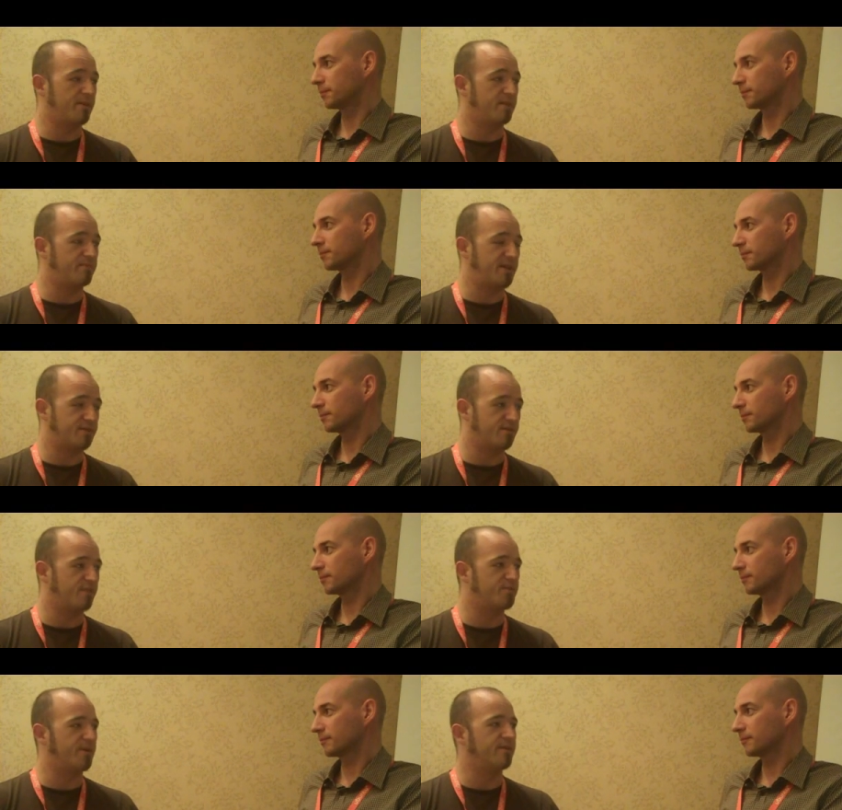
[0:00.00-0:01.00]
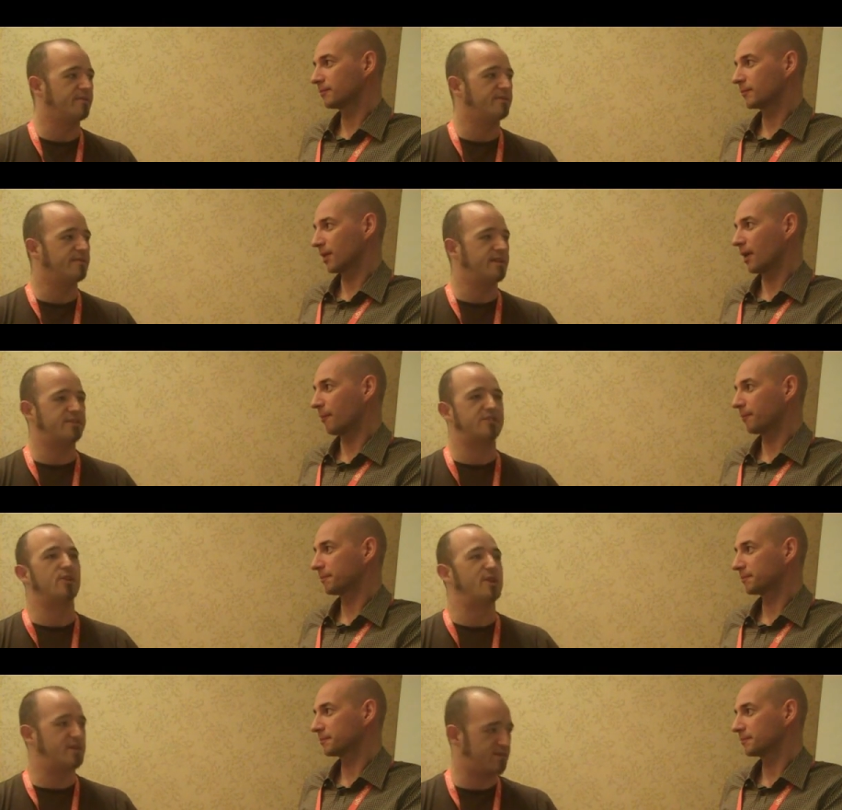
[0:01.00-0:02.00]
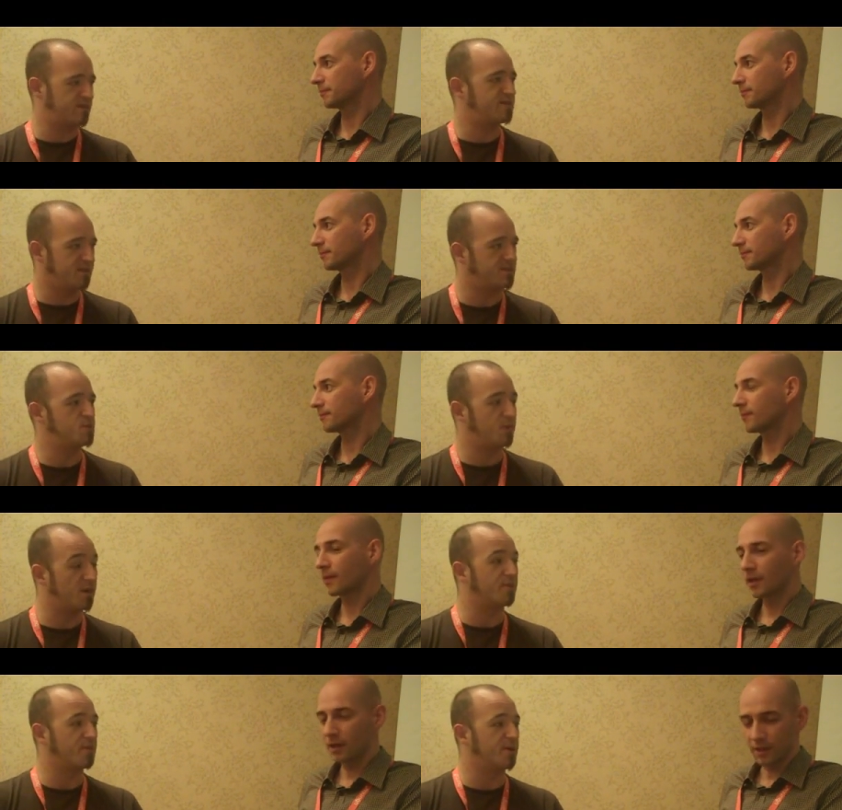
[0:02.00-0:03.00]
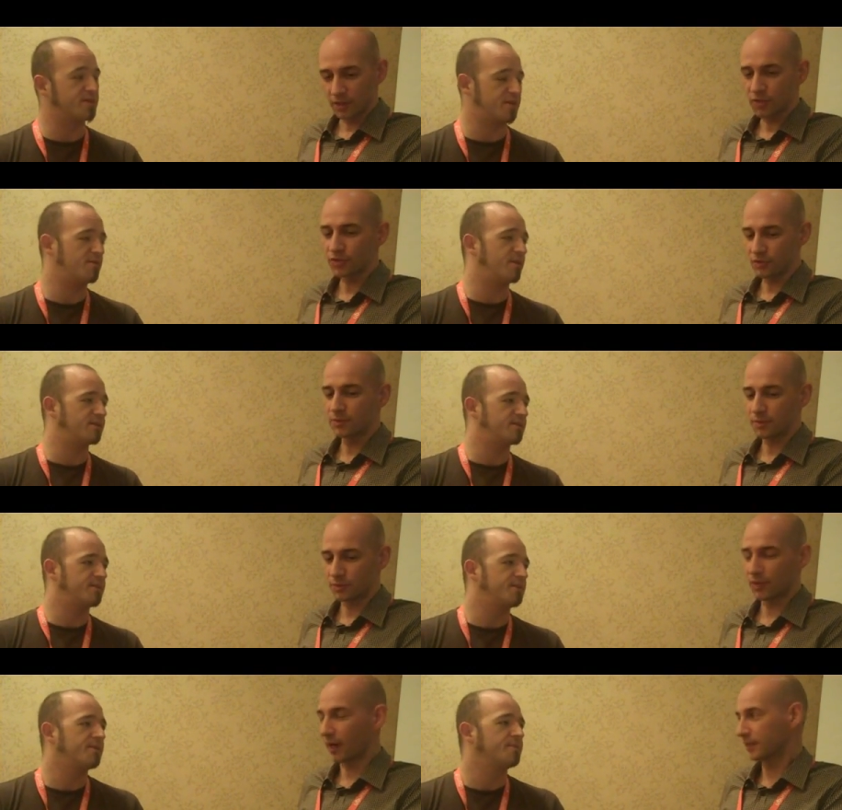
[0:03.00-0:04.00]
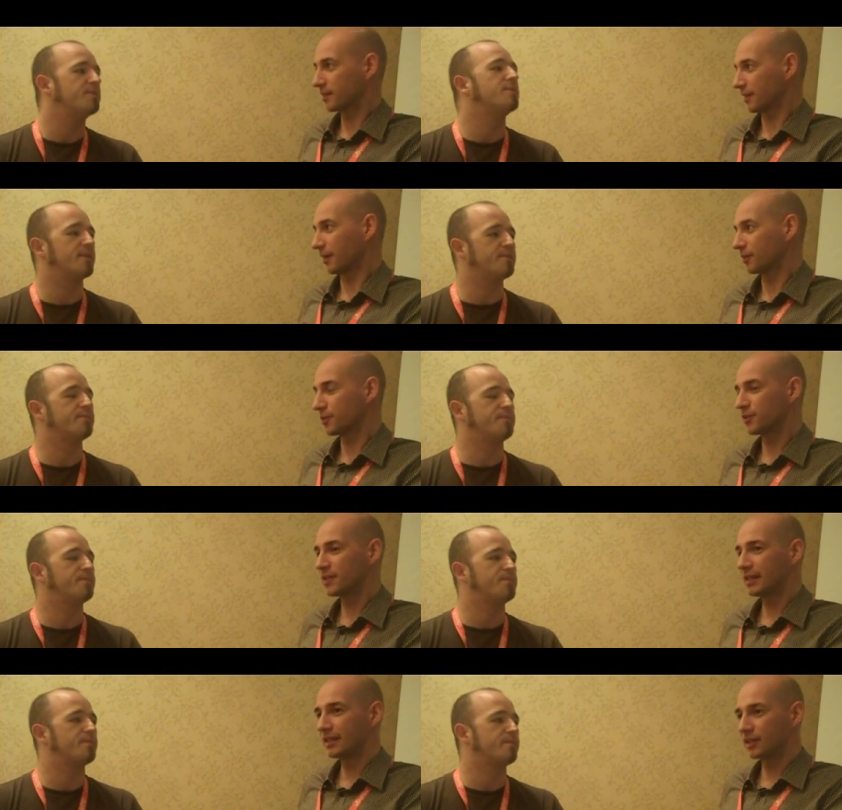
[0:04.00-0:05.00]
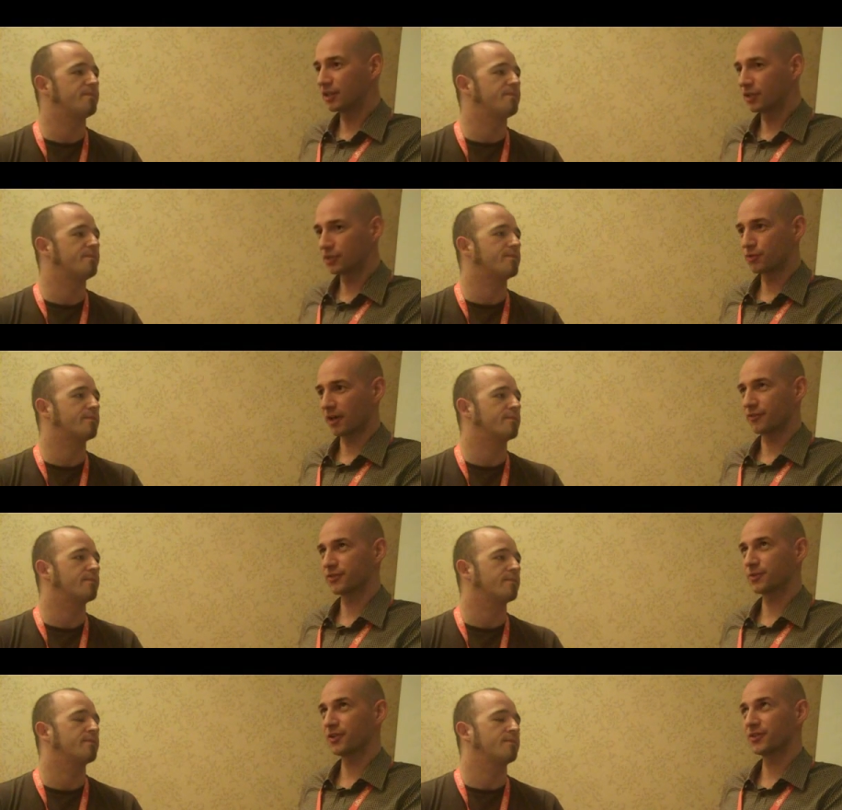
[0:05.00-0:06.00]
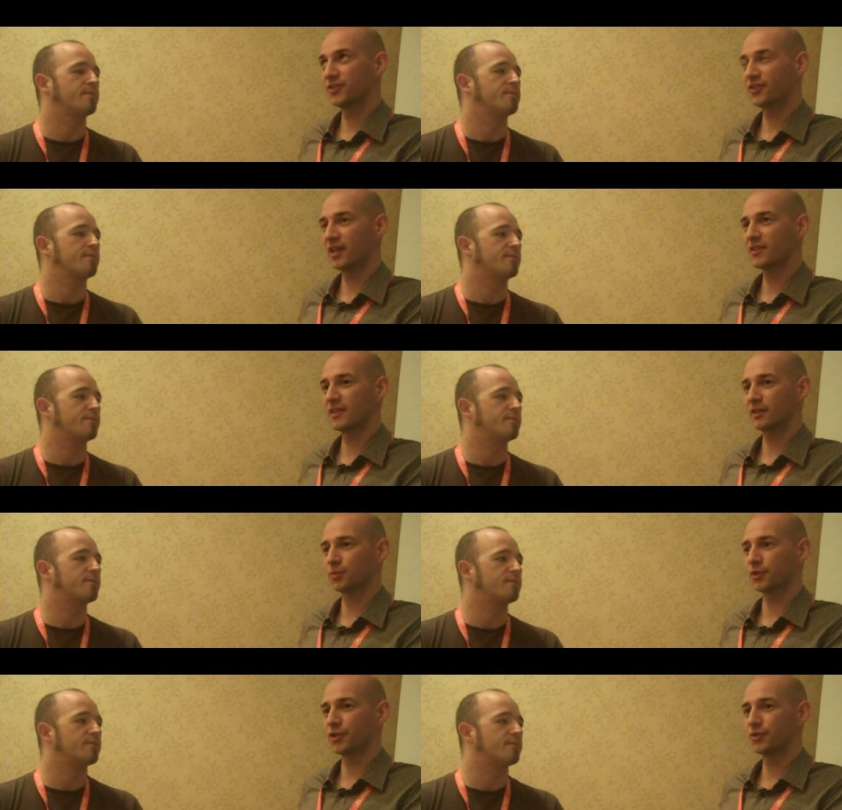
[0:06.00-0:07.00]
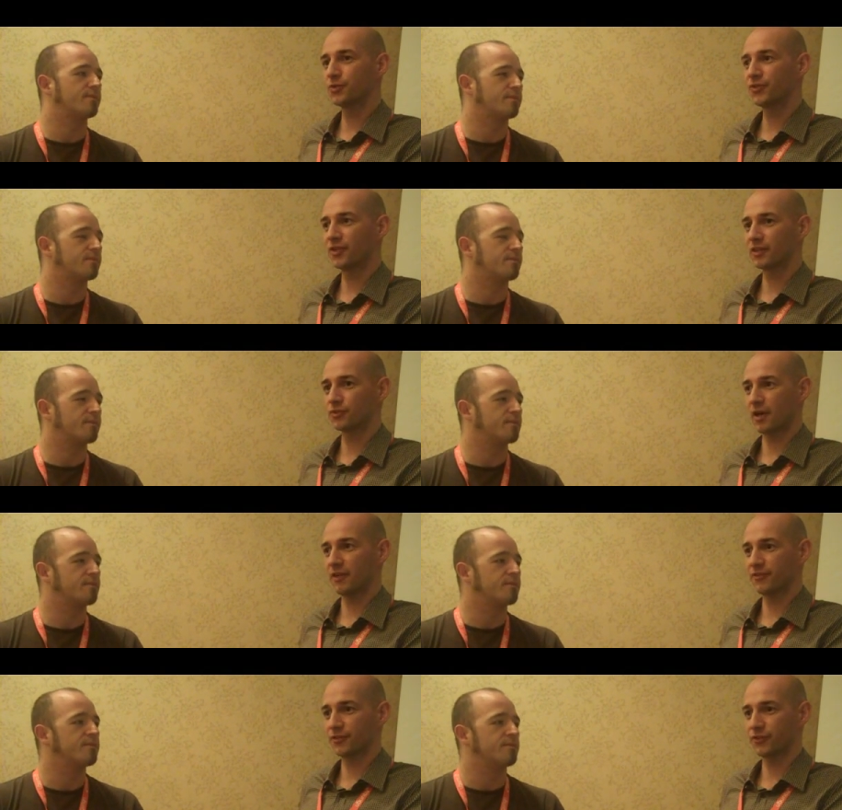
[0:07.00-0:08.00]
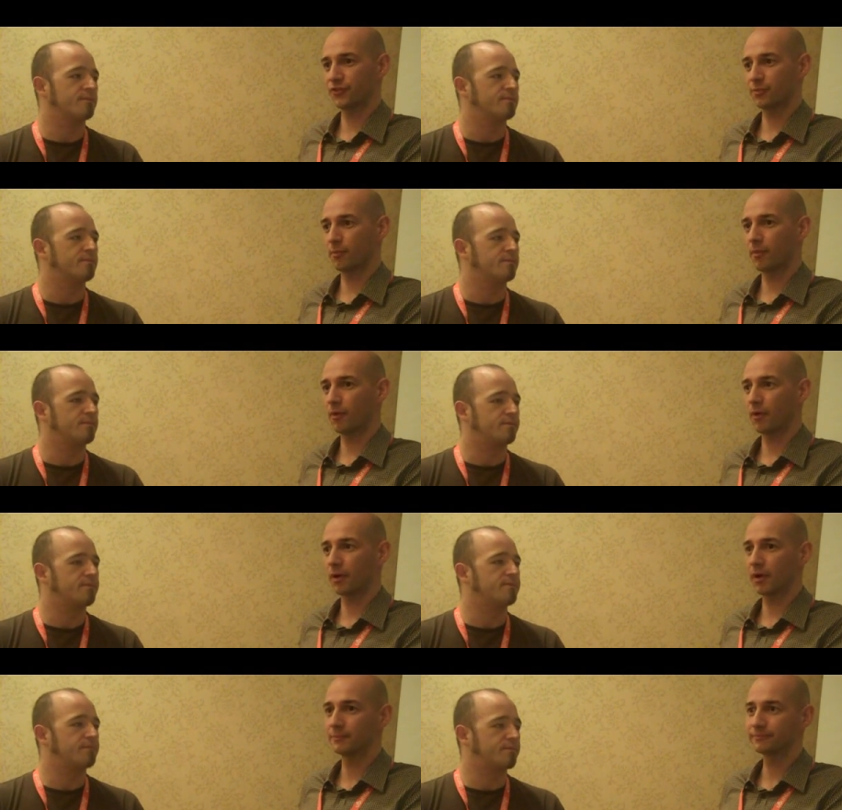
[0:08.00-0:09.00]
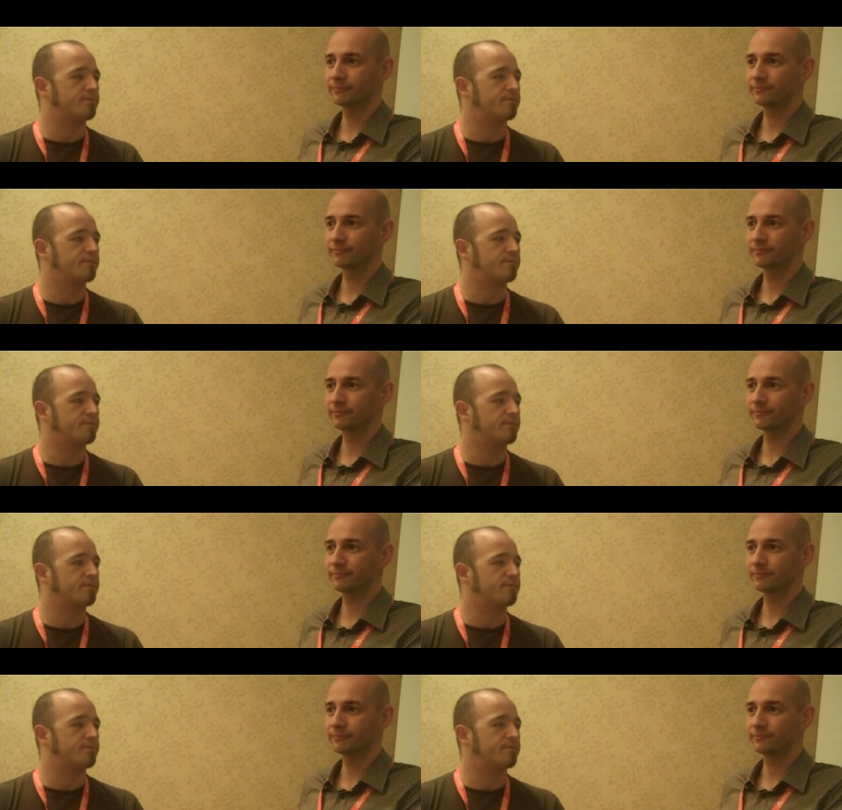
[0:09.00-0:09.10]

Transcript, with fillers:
Speaker 1: a bit better off, but yeah. It still needs there still needs to be a lot of work. Is that correct?
Speaker 2: Right. Yeah. Right. You, you still need good drivers. The thing is that we're using drivers more.